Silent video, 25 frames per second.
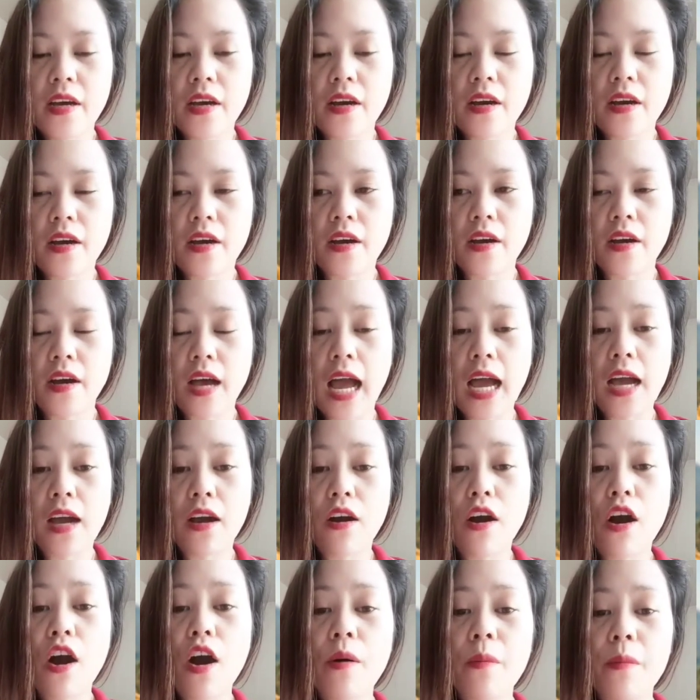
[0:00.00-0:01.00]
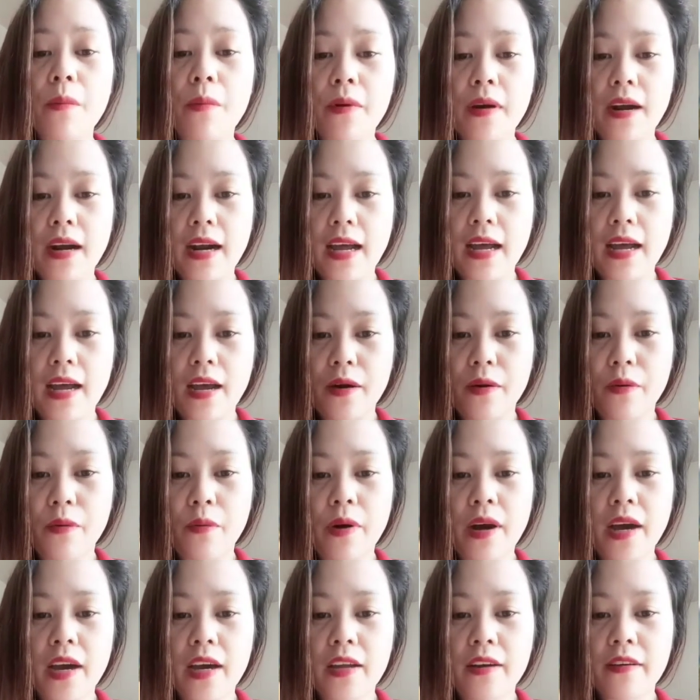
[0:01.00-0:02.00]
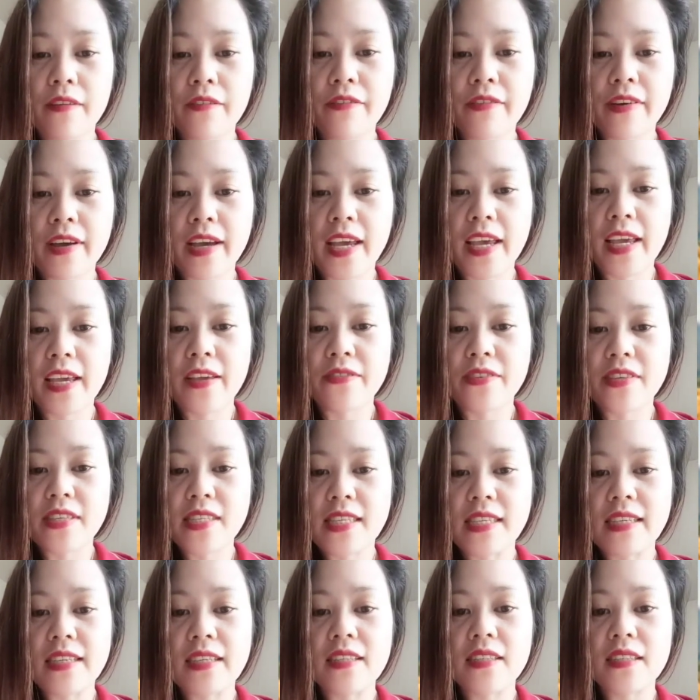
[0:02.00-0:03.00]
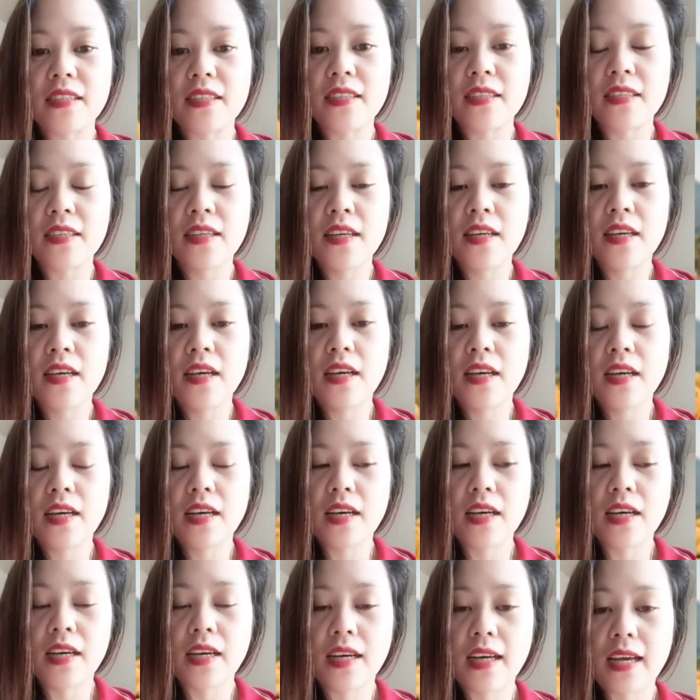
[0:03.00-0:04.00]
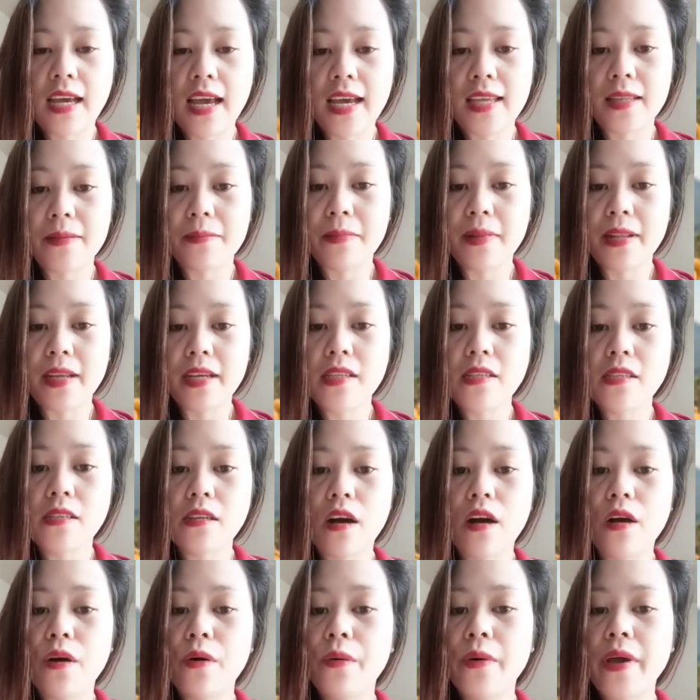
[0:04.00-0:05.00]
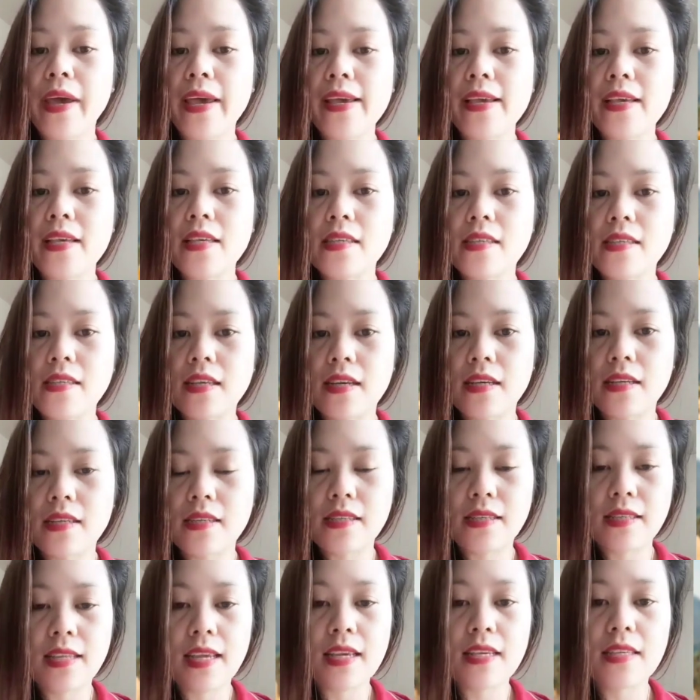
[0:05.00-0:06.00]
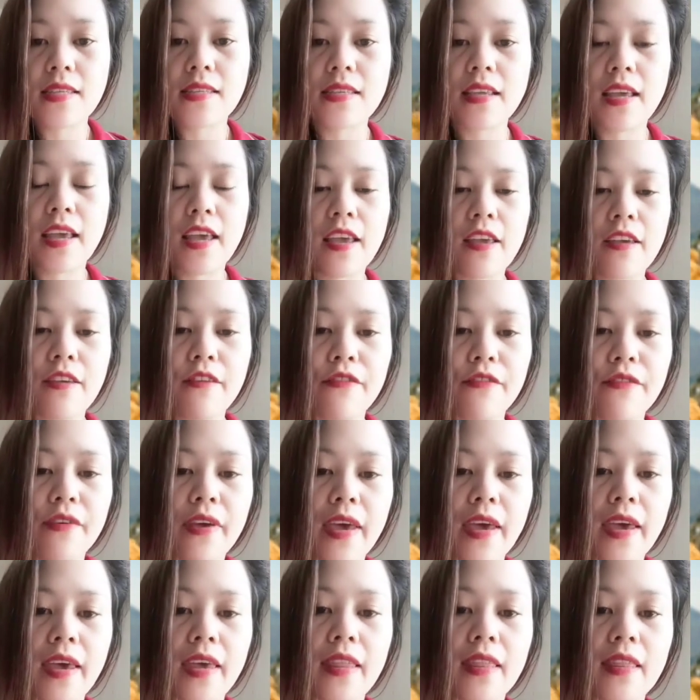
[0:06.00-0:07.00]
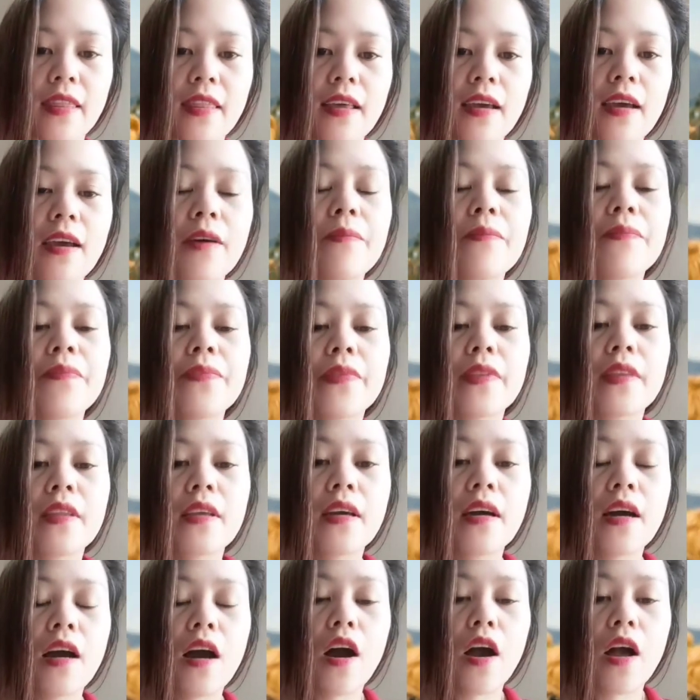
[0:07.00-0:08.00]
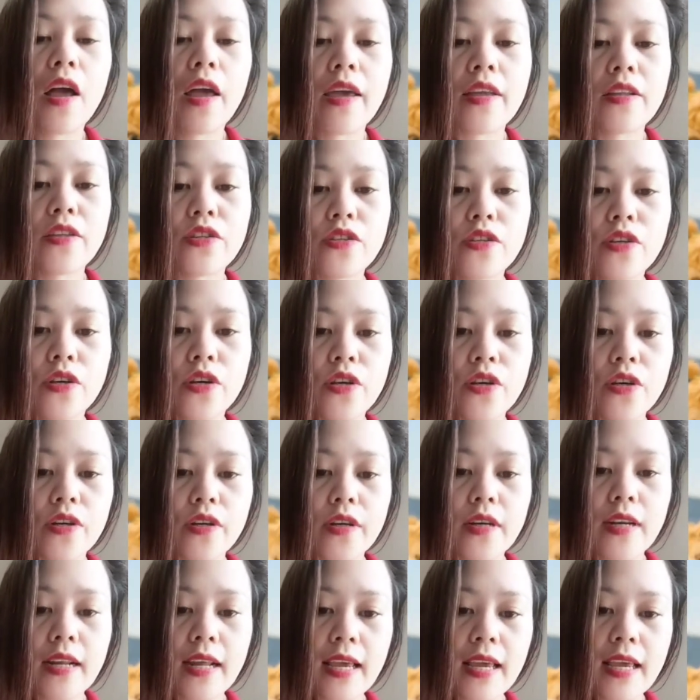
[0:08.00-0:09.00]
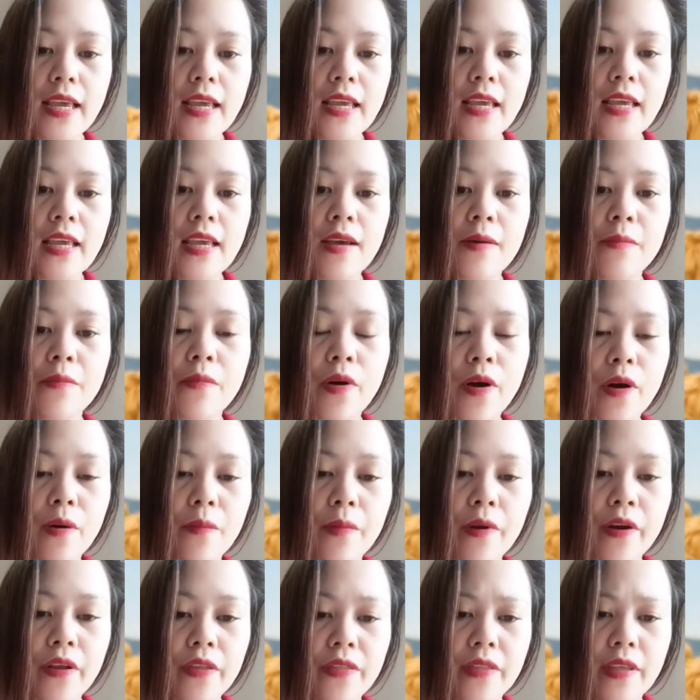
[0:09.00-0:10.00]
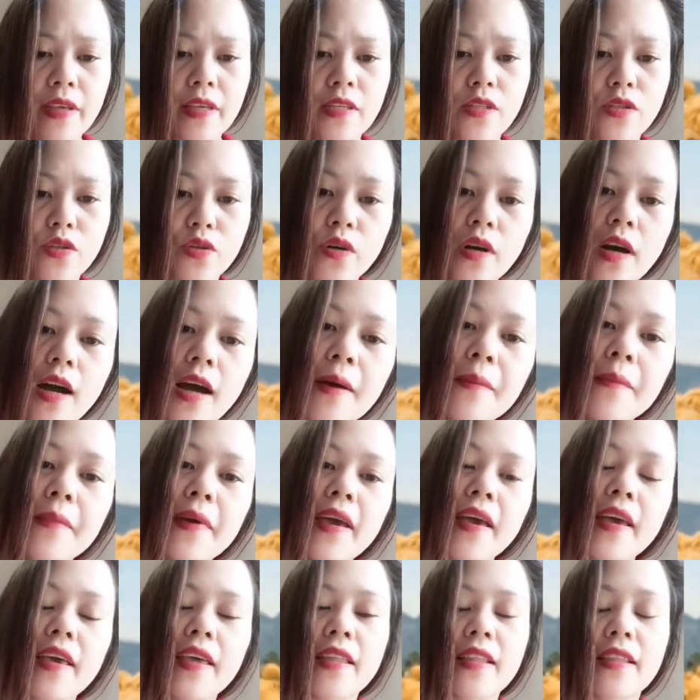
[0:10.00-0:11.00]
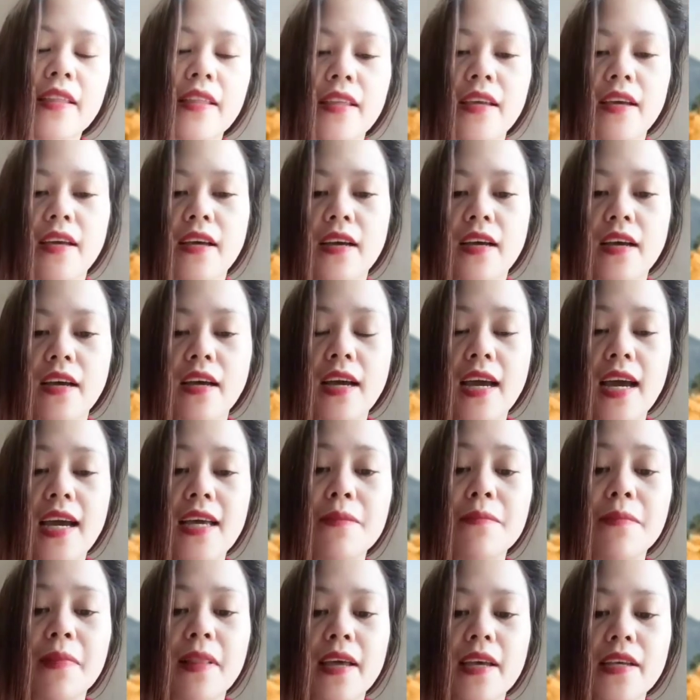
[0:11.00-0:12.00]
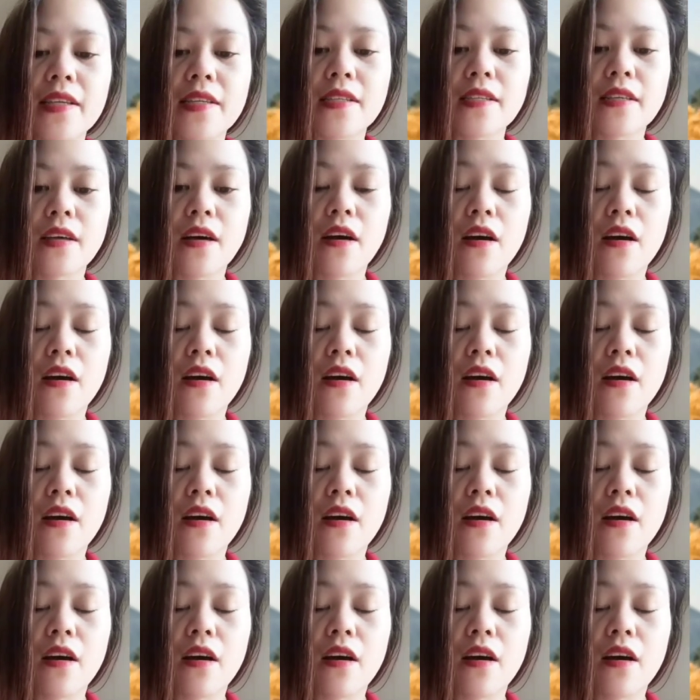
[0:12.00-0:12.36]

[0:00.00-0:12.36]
A cobra 156. God bless always. Stay safe and enjoy your day. More birthdays to come, and God bless